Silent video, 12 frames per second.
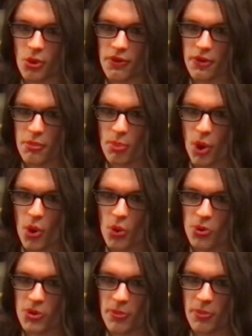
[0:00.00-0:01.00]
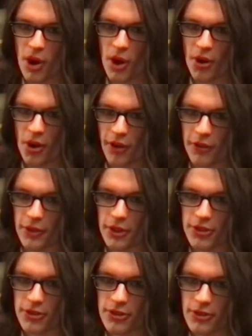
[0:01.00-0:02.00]
of imposed upon all of
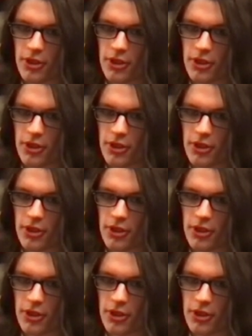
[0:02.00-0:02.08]
us.